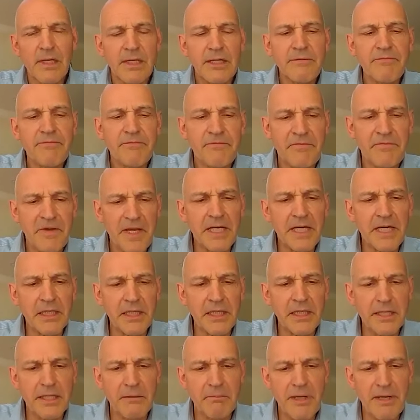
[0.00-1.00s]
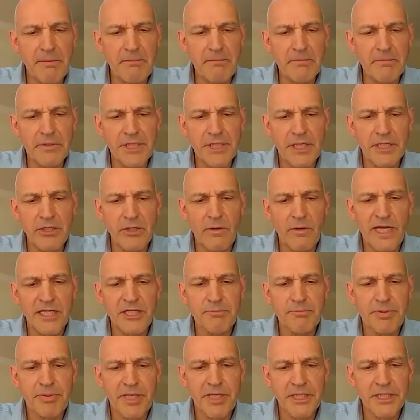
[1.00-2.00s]
He vaguely remembers a US
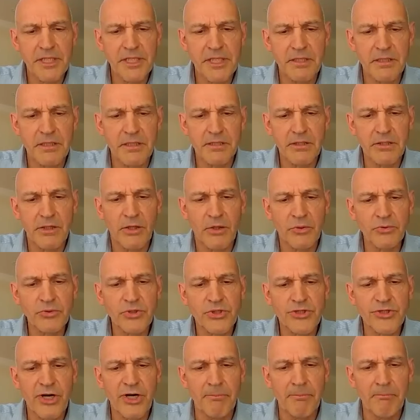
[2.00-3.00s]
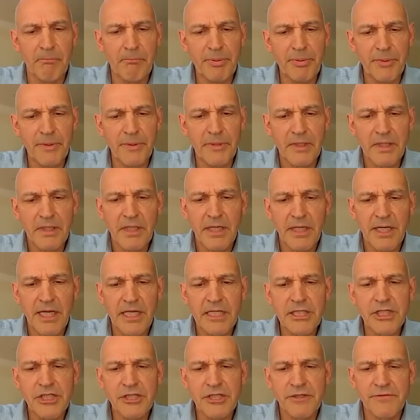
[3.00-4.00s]
president called Trump and
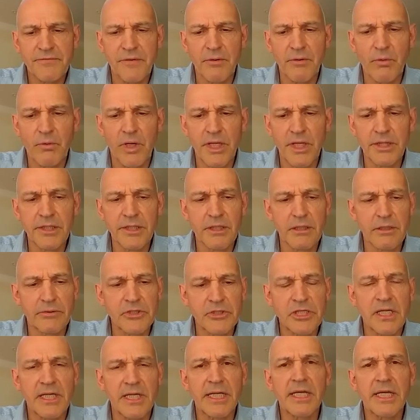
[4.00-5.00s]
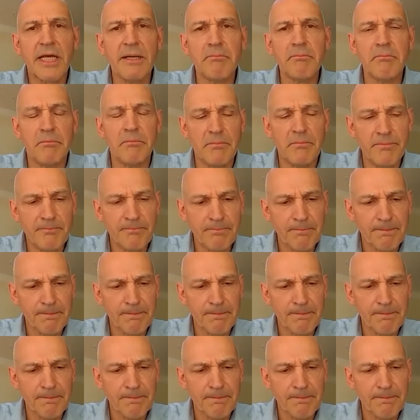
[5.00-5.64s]
asks for one that looks like him.